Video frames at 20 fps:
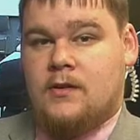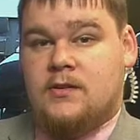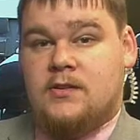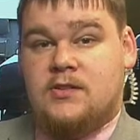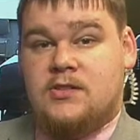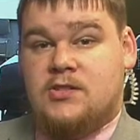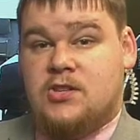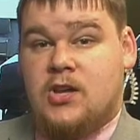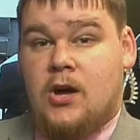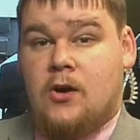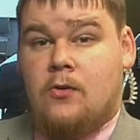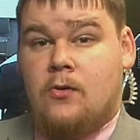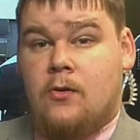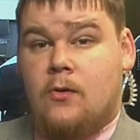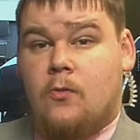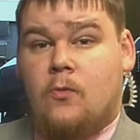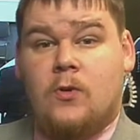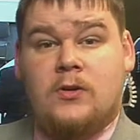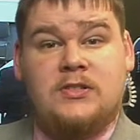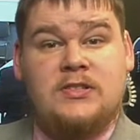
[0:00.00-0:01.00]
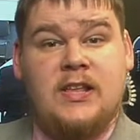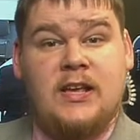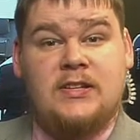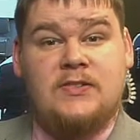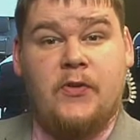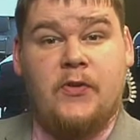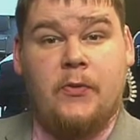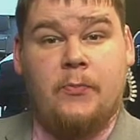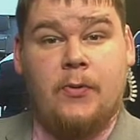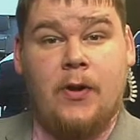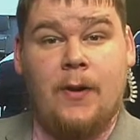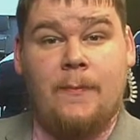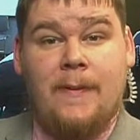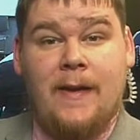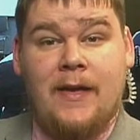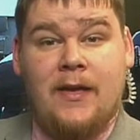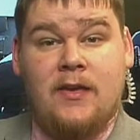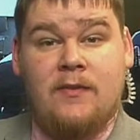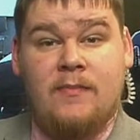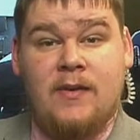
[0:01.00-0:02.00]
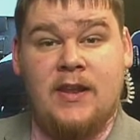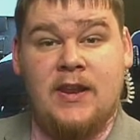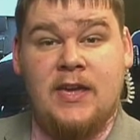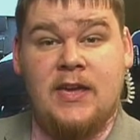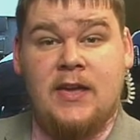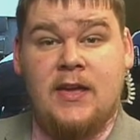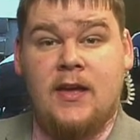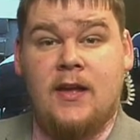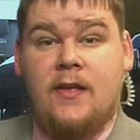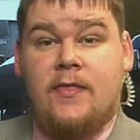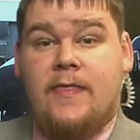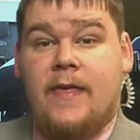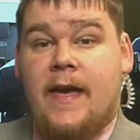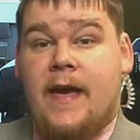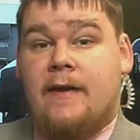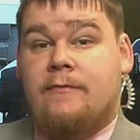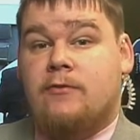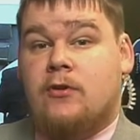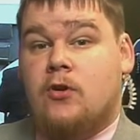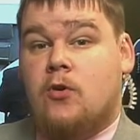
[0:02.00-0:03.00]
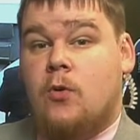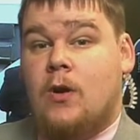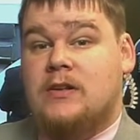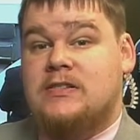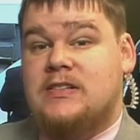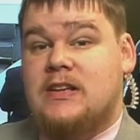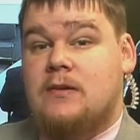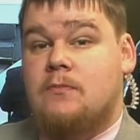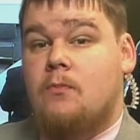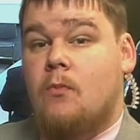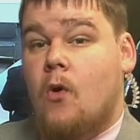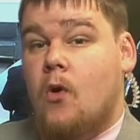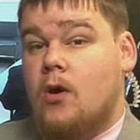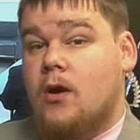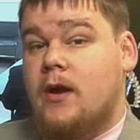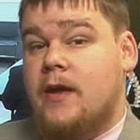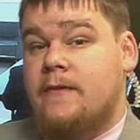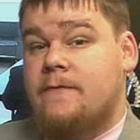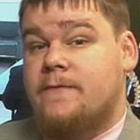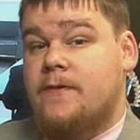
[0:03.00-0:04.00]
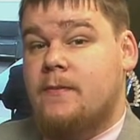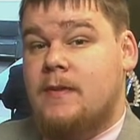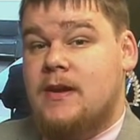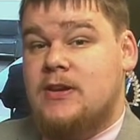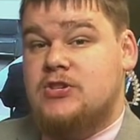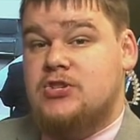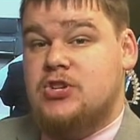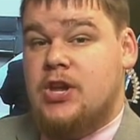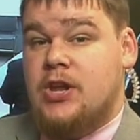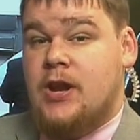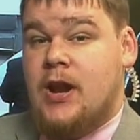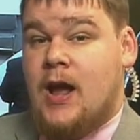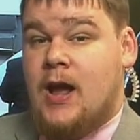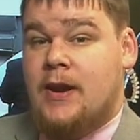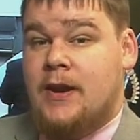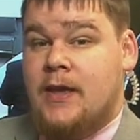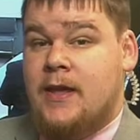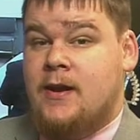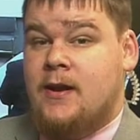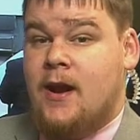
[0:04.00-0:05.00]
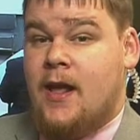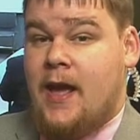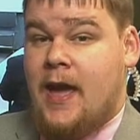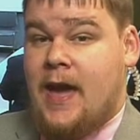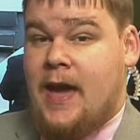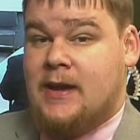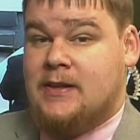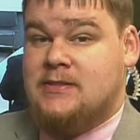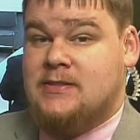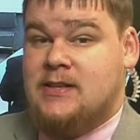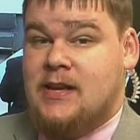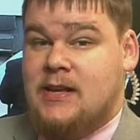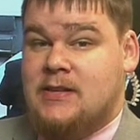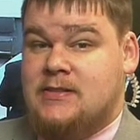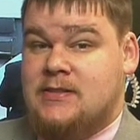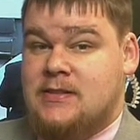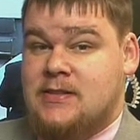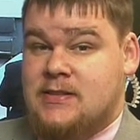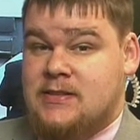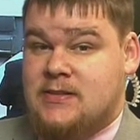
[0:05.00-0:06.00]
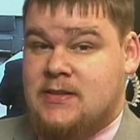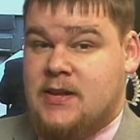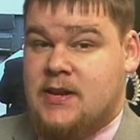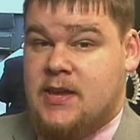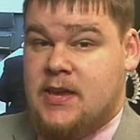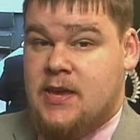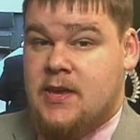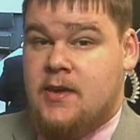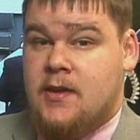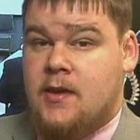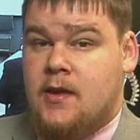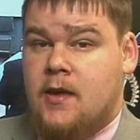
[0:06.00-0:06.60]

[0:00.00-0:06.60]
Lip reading: So, what's next for the Broadband Committee? They have requested more information on internet access in the city.